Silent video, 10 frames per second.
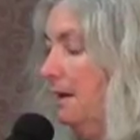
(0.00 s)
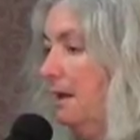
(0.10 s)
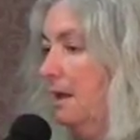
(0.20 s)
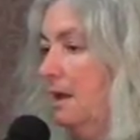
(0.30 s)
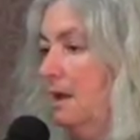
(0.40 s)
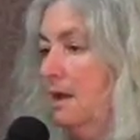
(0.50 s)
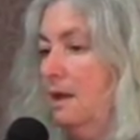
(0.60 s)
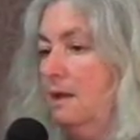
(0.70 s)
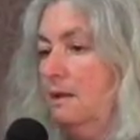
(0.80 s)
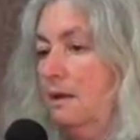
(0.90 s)

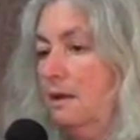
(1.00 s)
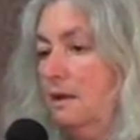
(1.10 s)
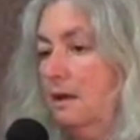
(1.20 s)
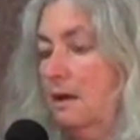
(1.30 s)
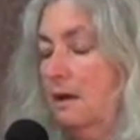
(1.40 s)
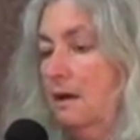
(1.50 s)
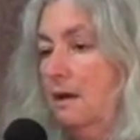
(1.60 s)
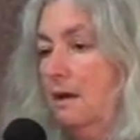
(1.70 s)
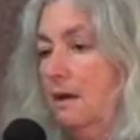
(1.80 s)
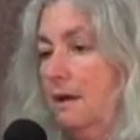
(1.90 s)
And
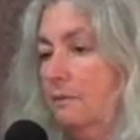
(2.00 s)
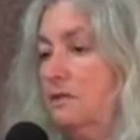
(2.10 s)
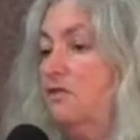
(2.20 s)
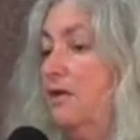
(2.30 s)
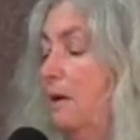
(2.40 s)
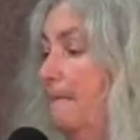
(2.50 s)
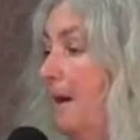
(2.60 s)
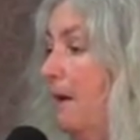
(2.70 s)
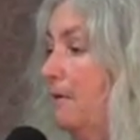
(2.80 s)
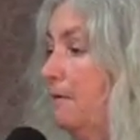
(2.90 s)
it was very
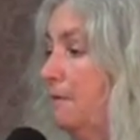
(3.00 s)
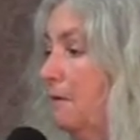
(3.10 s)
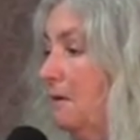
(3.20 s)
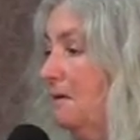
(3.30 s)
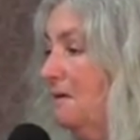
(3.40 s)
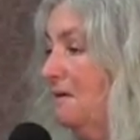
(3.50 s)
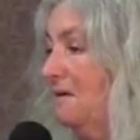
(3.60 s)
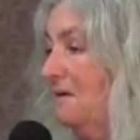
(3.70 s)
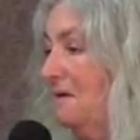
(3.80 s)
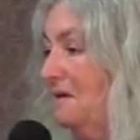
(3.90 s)
powerful.
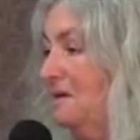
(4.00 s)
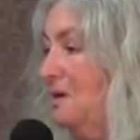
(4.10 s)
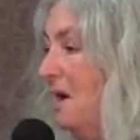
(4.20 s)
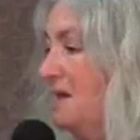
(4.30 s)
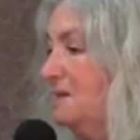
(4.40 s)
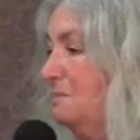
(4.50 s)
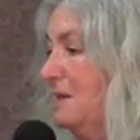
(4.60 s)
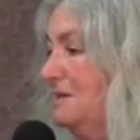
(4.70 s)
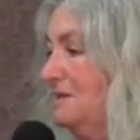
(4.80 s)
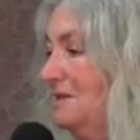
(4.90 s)
You know, I
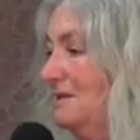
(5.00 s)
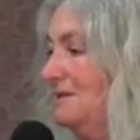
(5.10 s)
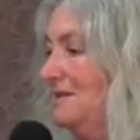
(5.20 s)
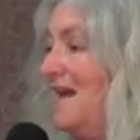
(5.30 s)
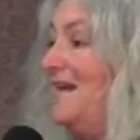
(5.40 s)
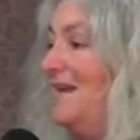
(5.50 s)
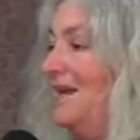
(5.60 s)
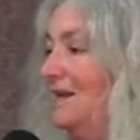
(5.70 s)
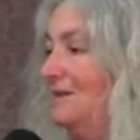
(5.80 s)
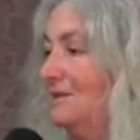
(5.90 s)
spent
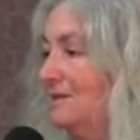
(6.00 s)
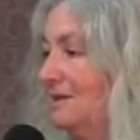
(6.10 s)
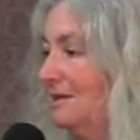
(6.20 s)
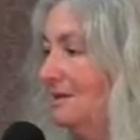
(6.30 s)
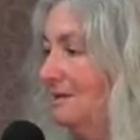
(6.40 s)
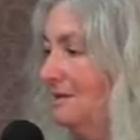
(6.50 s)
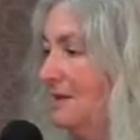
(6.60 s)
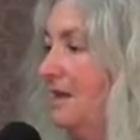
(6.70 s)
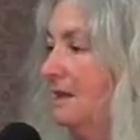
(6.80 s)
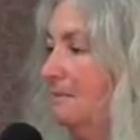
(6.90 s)
decades
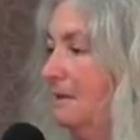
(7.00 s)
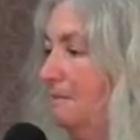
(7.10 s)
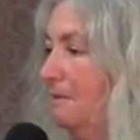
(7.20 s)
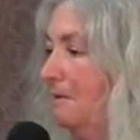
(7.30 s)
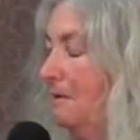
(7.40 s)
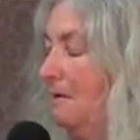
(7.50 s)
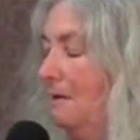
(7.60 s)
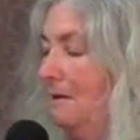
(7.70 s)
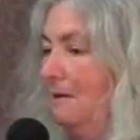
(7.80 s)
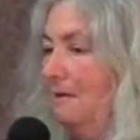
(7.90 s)
telling people,
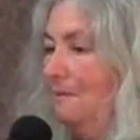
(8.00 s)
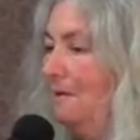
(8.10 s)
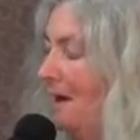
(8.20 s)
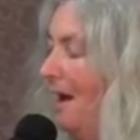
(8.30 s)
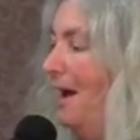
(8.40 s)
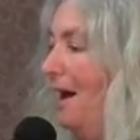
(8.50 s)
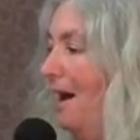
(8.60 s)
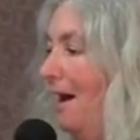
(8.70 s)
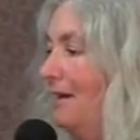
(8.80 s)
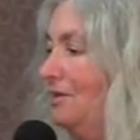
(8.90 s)
well,
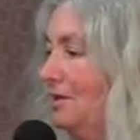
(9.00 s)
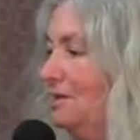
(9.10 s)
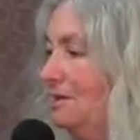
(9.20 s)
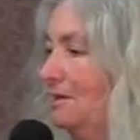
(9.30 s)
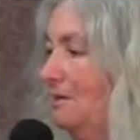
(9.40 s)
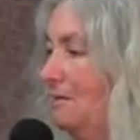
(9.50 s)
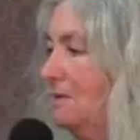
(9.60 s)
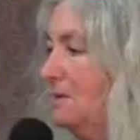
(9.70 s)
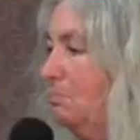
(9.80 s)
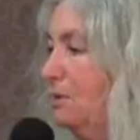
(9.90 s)
I think, you know,
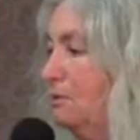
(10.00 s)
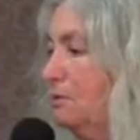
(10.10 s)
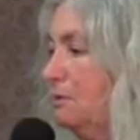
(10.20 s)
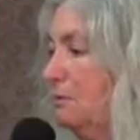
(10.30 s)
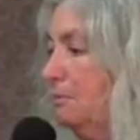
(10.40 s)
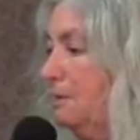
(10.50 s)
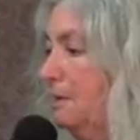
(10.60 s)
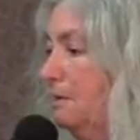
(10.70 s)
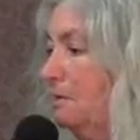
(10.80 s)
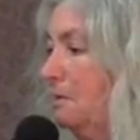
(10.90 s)
the spiritual and the
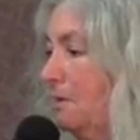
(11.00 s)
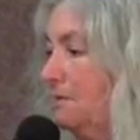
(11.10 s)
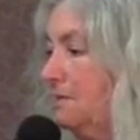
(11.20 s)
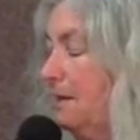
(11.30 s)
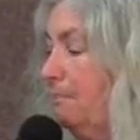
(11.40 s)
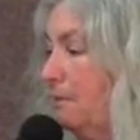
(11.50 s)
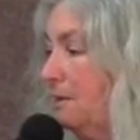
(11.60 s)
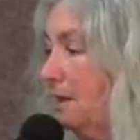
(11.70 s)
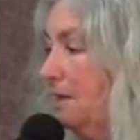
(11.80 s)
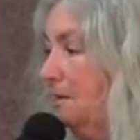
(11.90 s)
political aren't
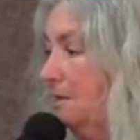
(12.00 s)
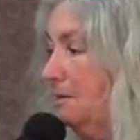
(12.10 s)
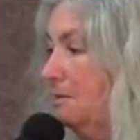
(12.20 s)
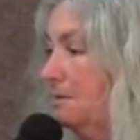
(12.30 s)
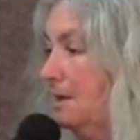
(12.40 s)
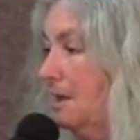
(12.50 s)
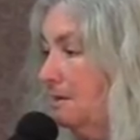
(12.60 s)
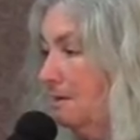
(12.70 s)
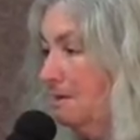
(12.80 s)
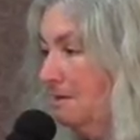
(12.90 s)
separate. They need to go together.